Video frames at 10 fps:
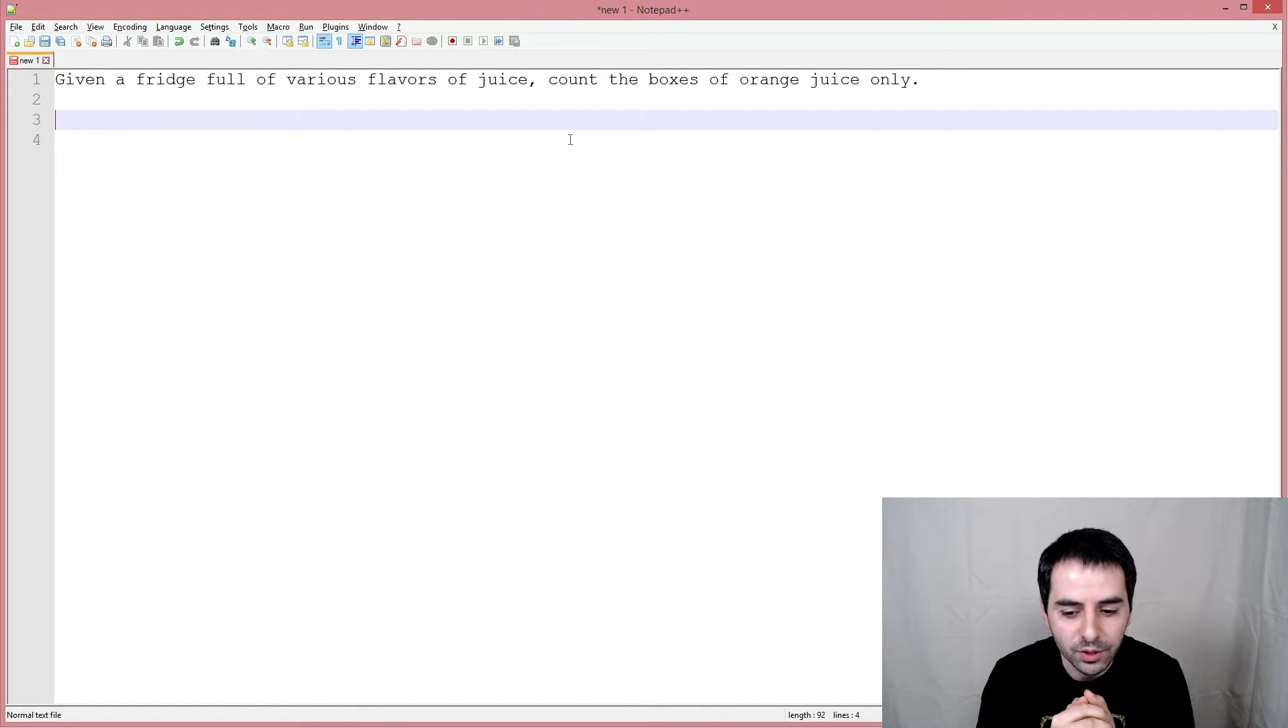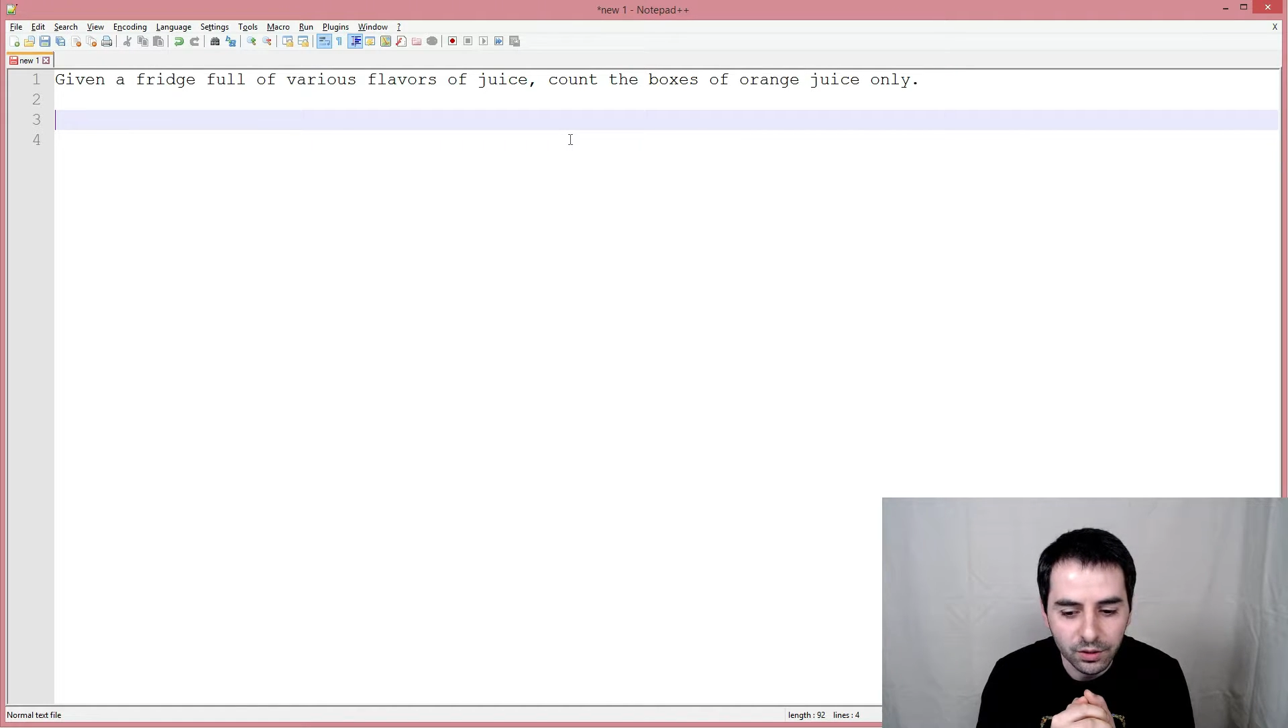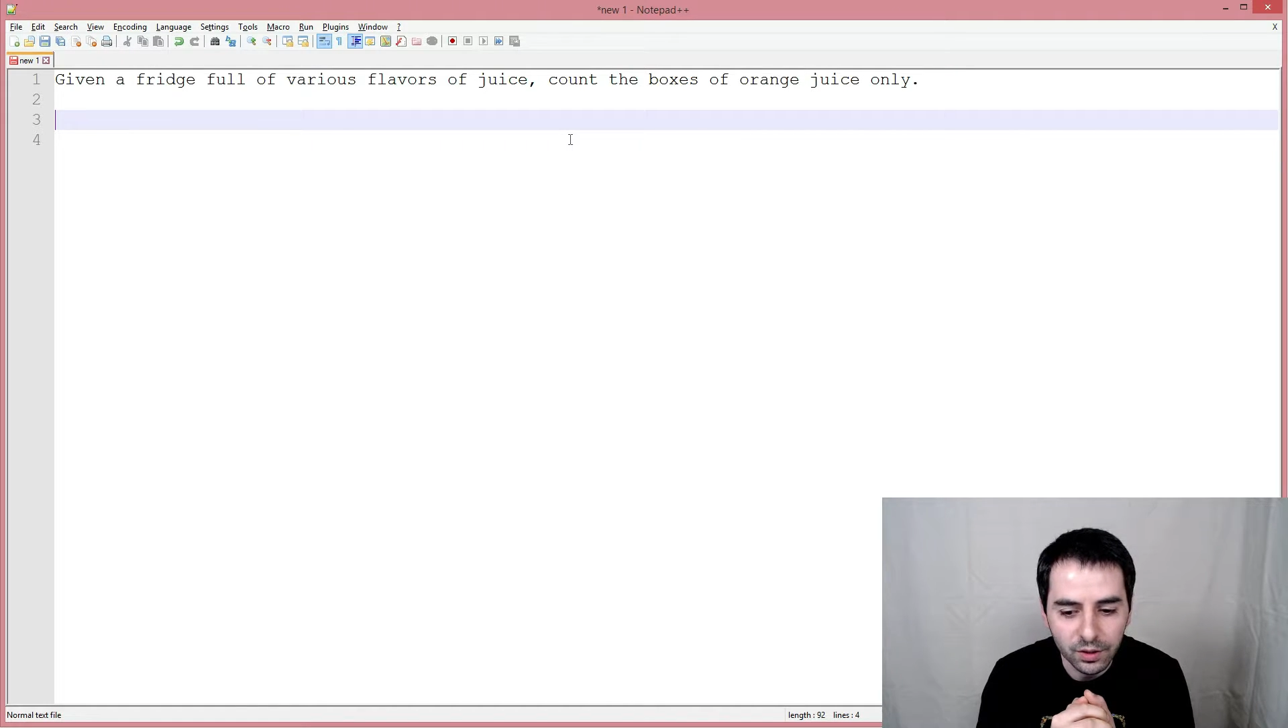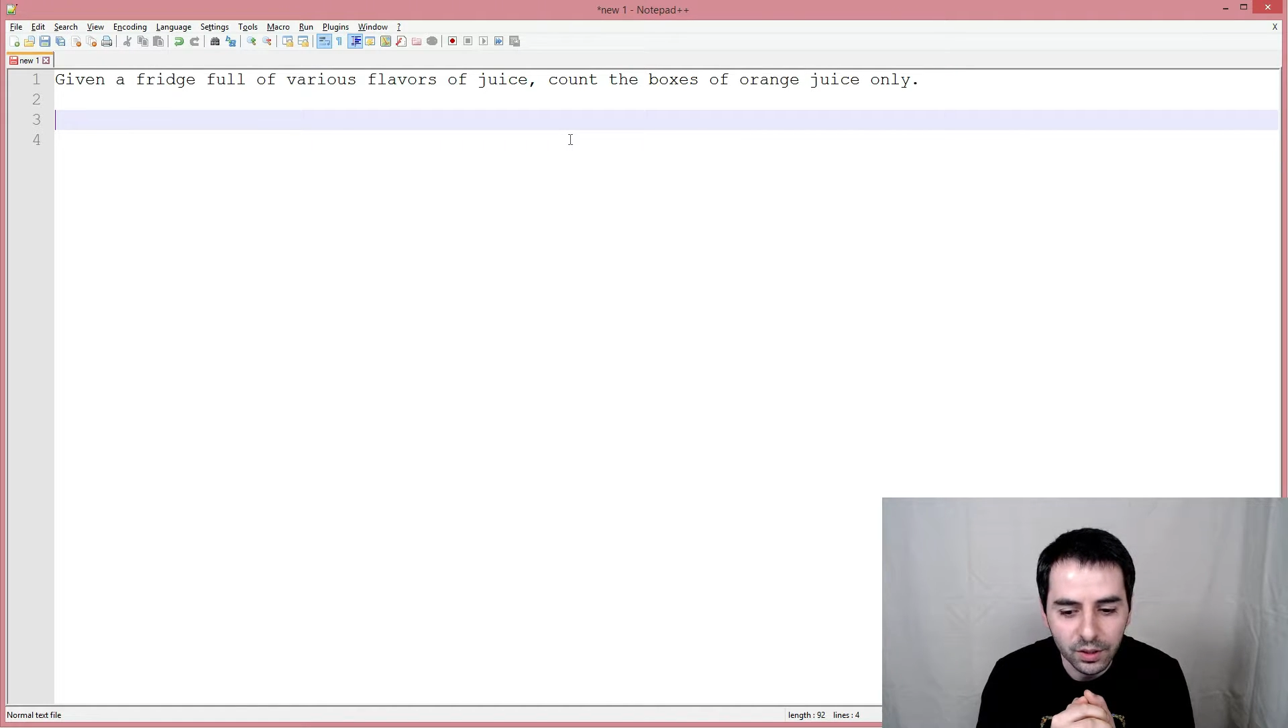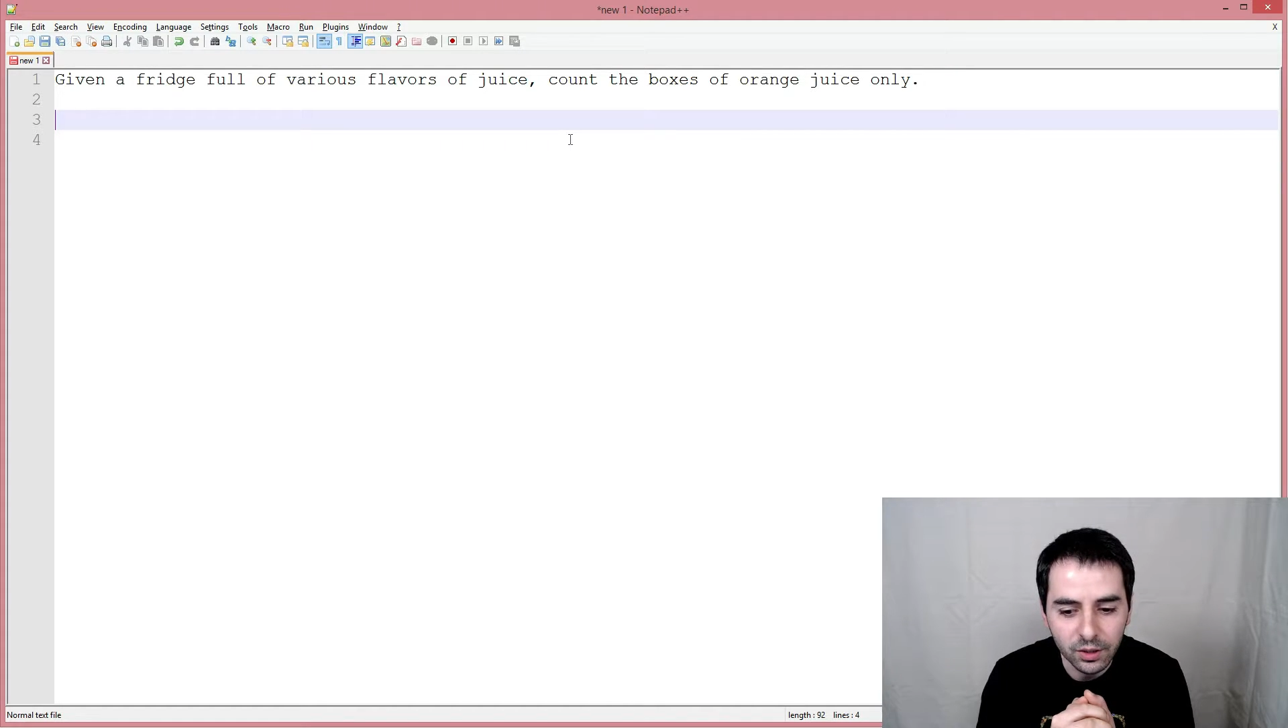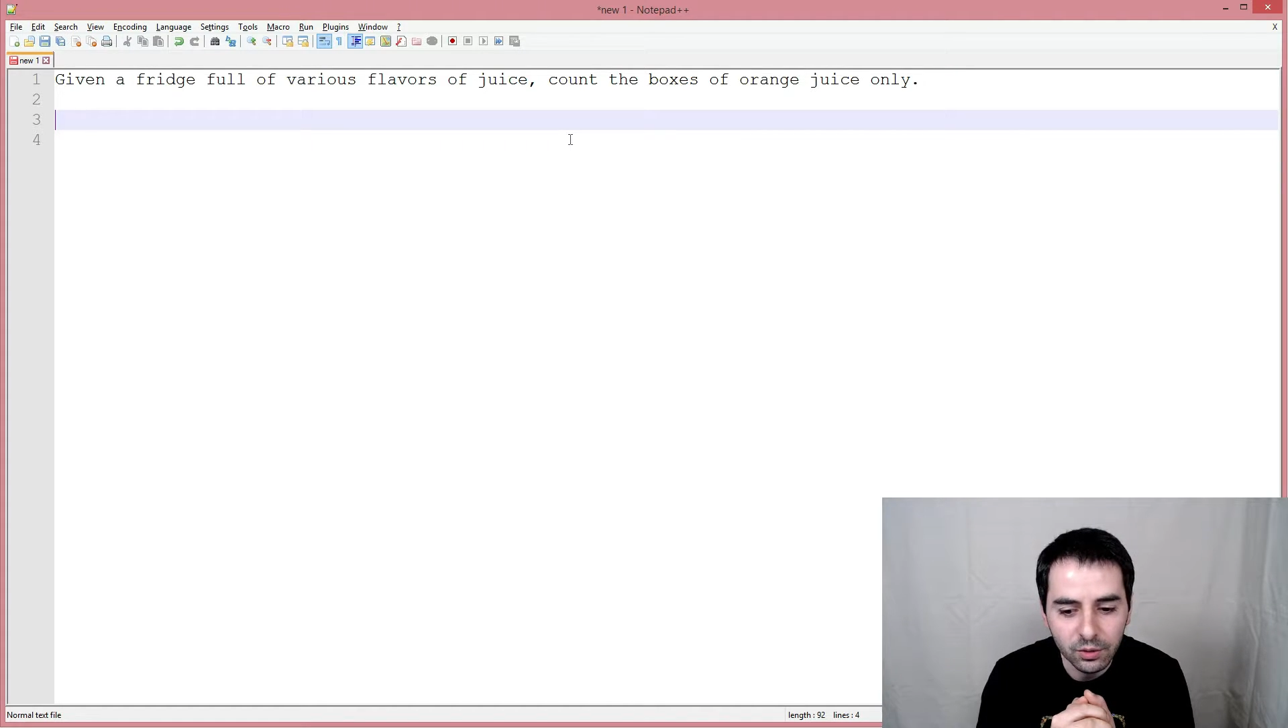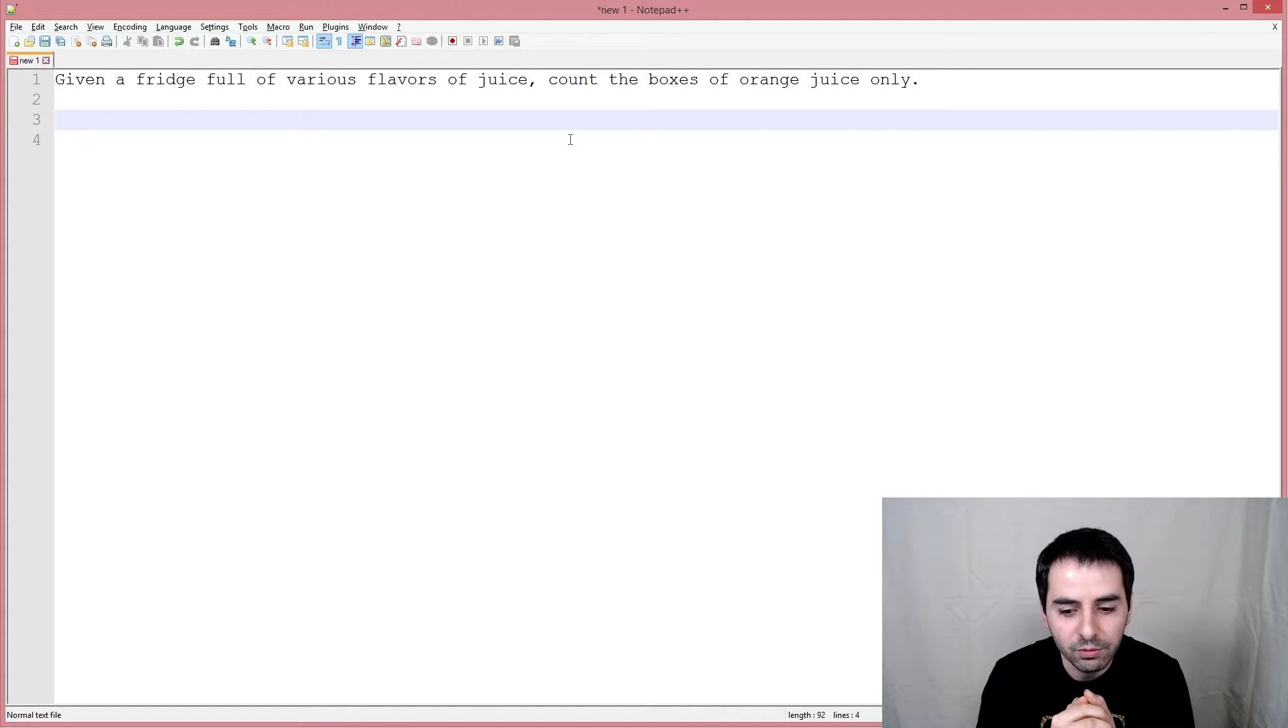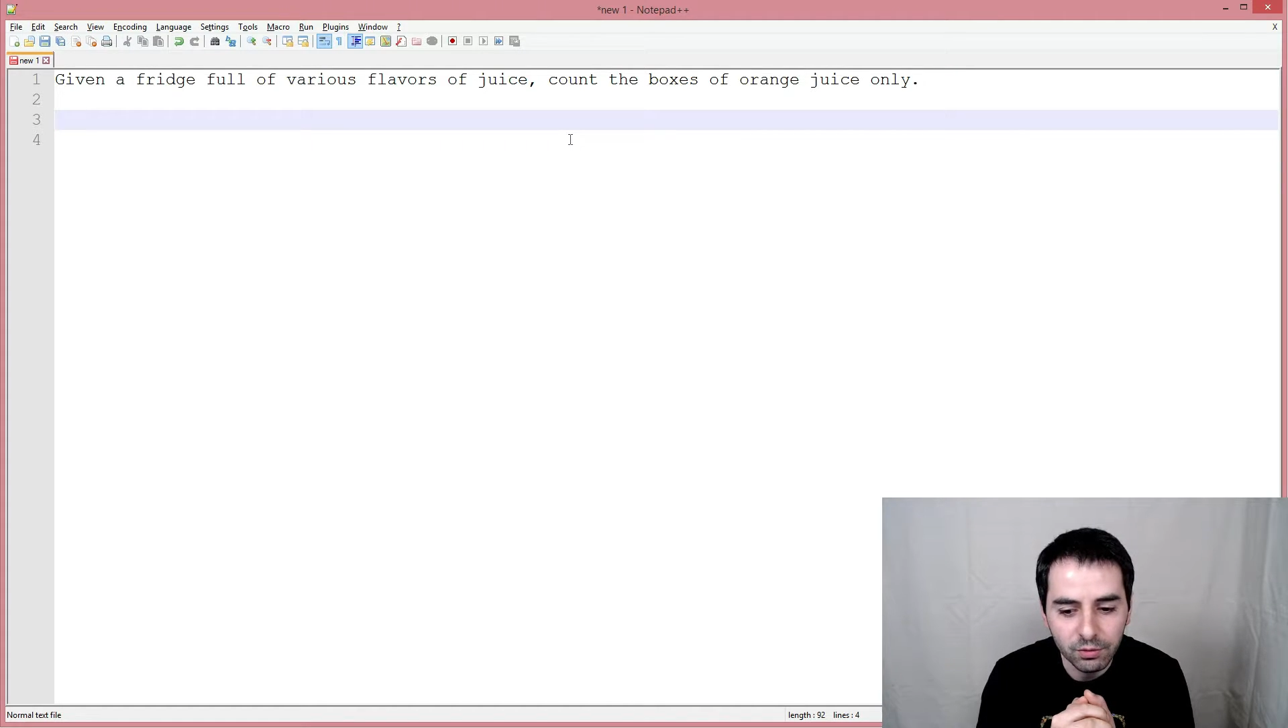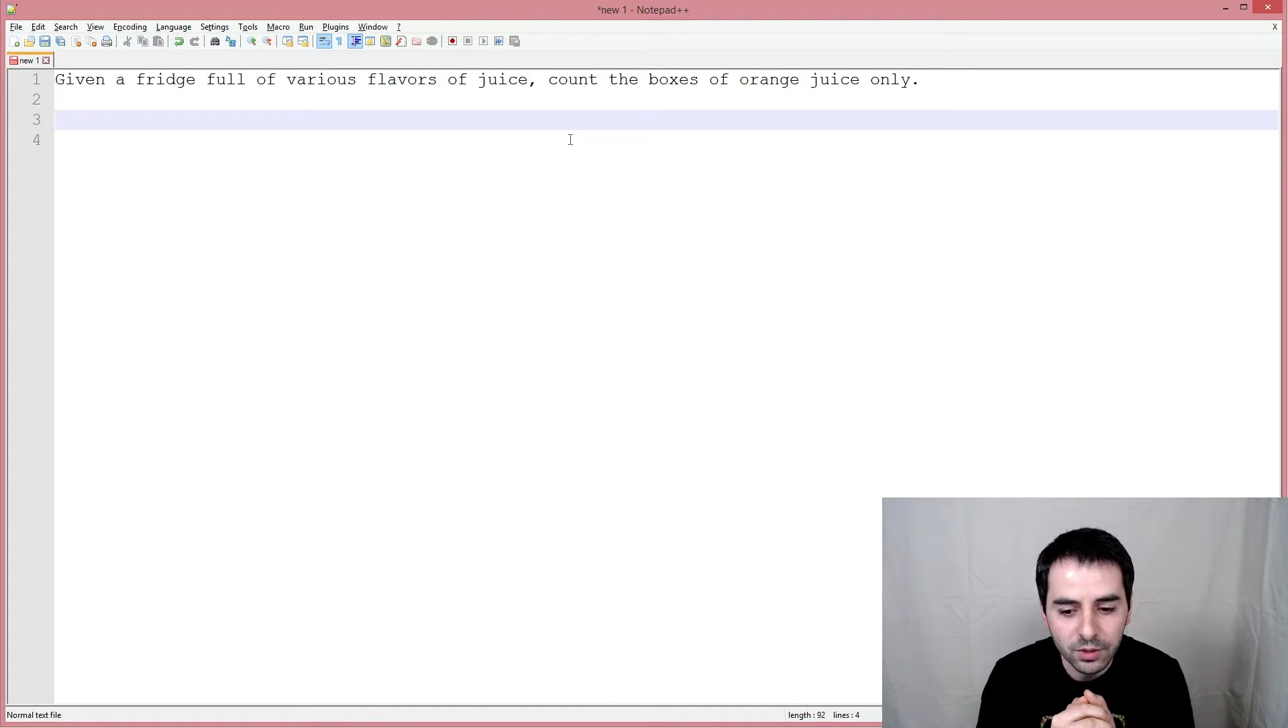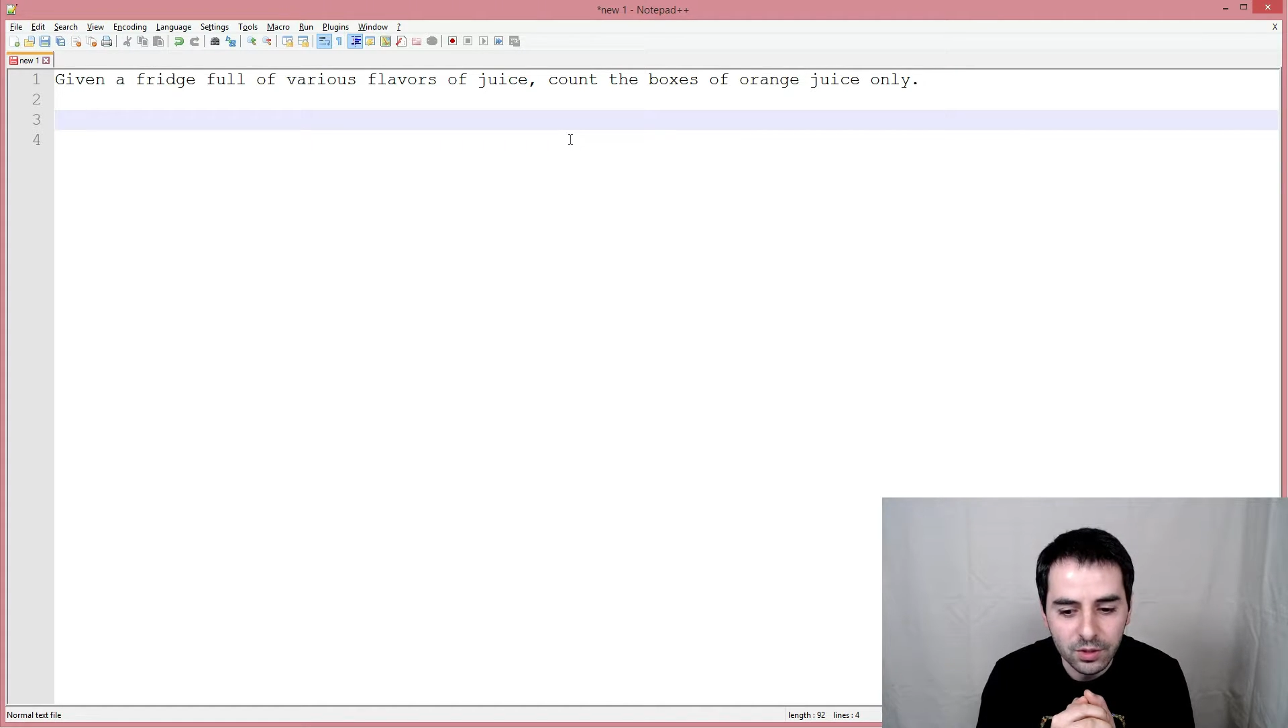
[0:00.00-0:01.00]
think
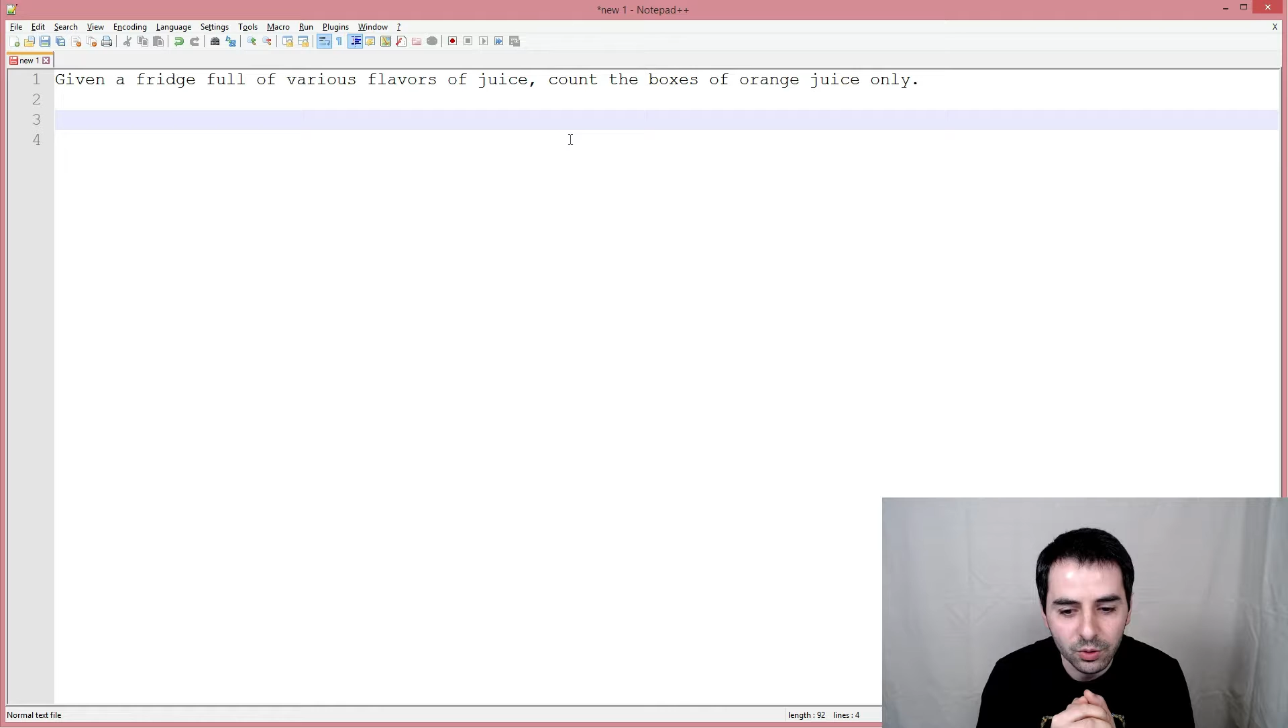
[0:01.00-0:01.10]
of this